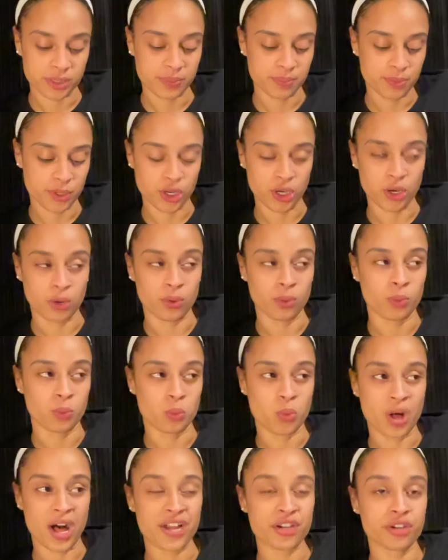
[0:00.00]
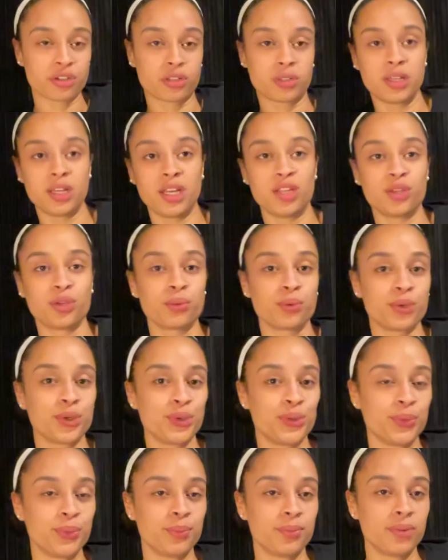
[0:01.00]
you know, while you're cleaning the
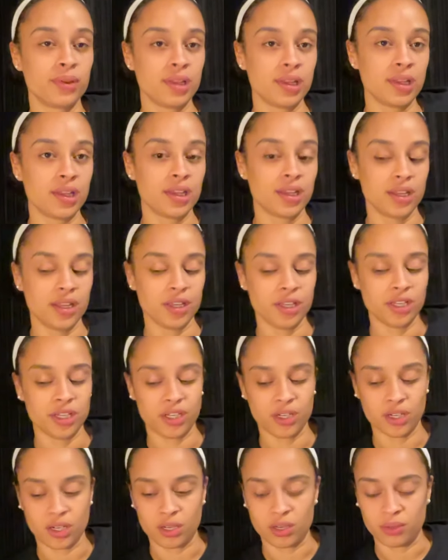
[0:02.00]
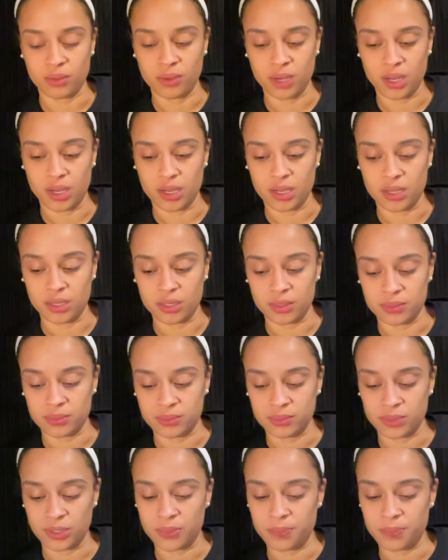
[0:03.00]
room, you know, um,